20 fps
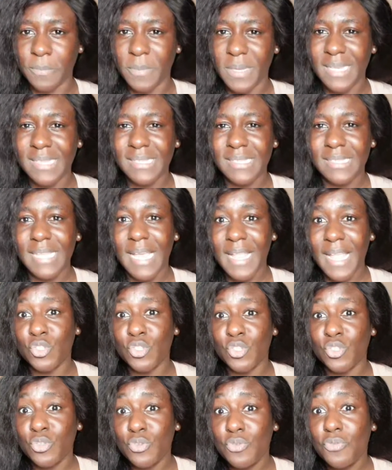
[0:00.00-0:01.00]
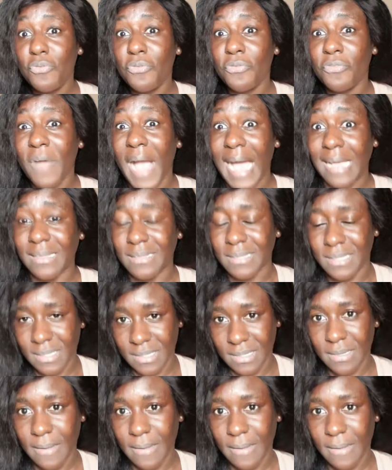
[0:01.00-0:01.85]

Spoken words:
it started too fast.